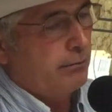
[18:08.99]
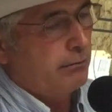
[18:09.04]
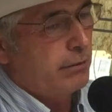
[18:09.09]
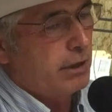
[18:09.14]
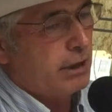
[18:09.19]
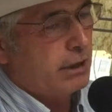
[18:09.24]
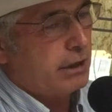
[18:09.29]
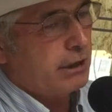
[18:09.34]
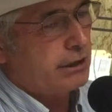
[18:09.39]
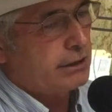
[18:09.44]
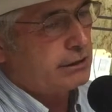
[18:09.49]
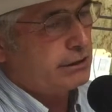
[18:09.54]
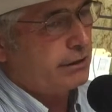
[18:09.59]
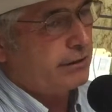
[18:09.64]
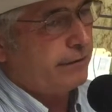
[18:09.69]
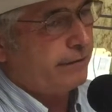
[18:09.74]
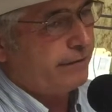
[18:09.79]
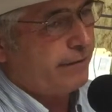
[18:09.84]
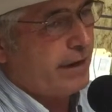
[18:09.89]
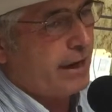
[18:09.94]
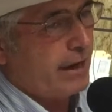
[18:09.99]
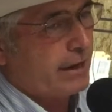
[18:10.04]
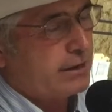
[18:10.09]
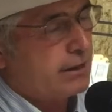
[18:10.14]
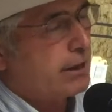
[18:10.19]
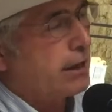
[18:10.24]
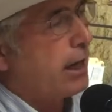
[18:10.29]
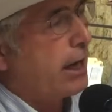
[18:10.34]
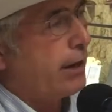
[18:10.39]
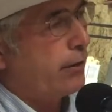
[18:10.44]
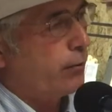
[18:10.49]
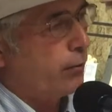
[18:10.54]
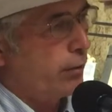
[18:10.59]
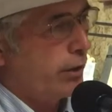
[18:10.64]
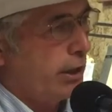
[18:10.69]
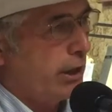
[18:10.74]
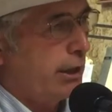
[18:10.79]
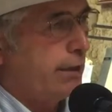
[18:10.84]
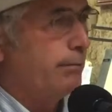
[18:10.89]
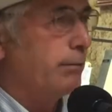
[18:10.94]
because of the fact that I
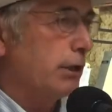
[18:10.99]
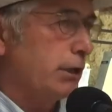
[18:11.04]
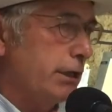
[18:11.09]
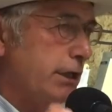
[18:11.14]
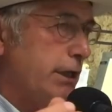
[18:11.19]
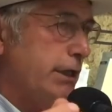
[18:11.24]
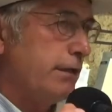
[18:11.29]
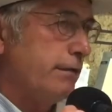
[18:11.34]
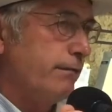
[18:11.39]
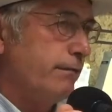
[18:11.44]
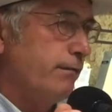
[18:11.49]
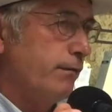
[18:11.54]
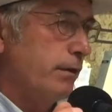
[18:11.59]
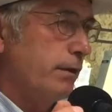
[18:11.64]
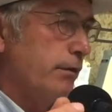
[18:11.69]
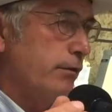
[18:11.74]
really believe